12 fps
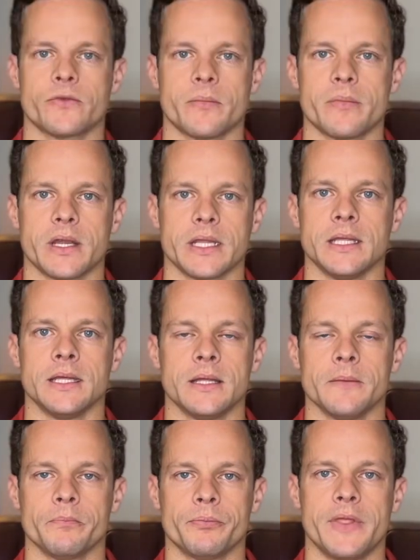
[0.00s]
somebody
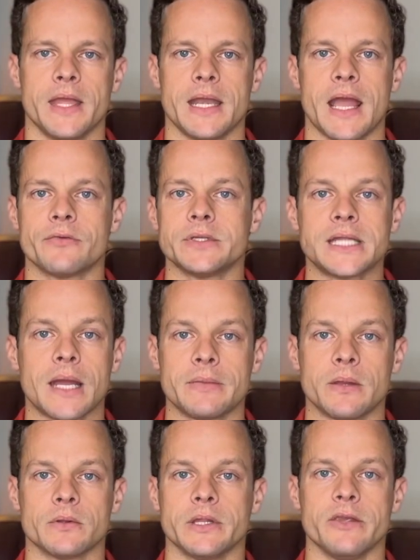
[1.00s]
that every time
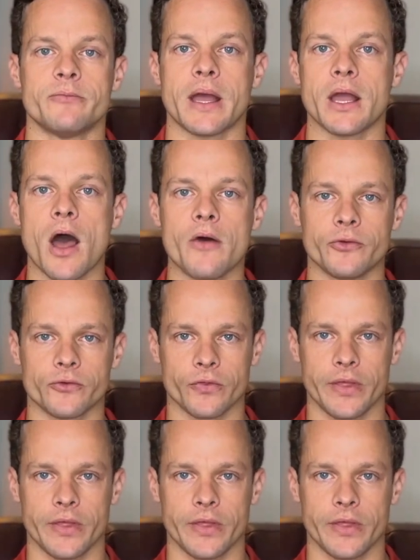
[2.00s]
they would leave my office,